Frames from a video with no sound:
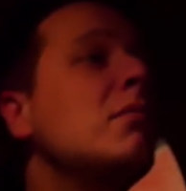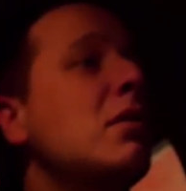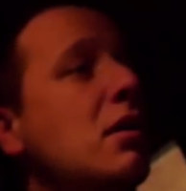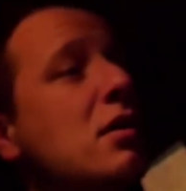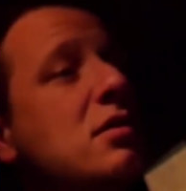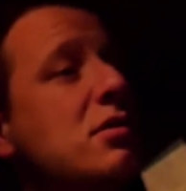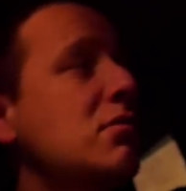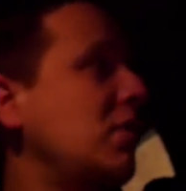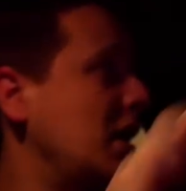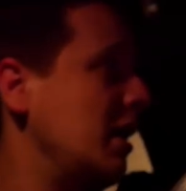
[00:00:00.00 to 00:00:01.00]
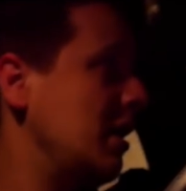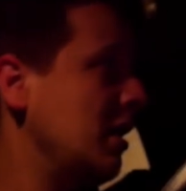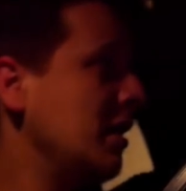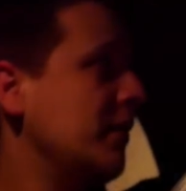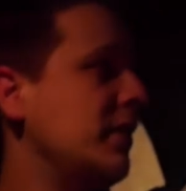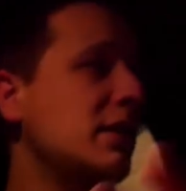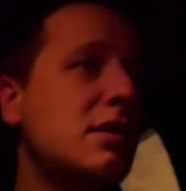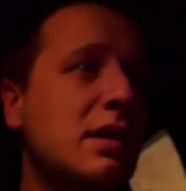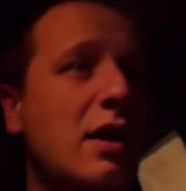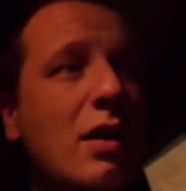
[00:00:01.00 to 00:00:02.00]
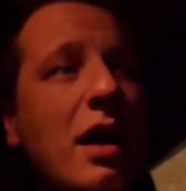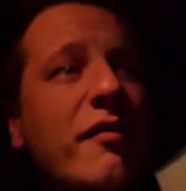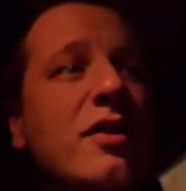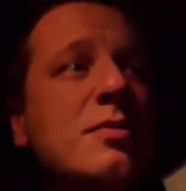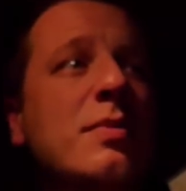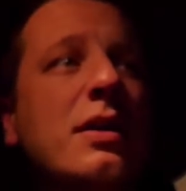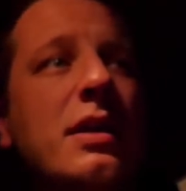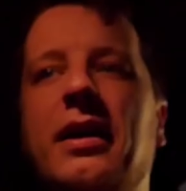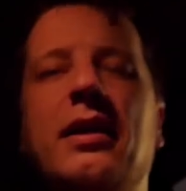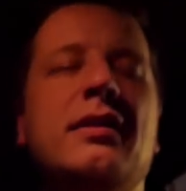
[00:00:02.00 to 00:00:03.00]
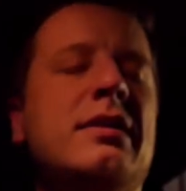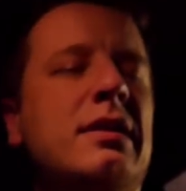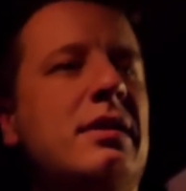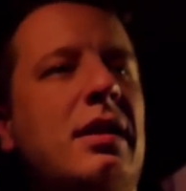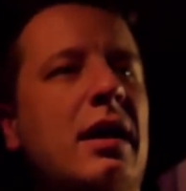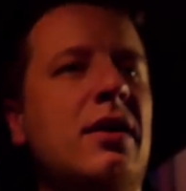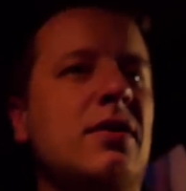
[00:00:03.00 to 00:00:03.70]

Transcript: because that's just how life is, but it is just, I don't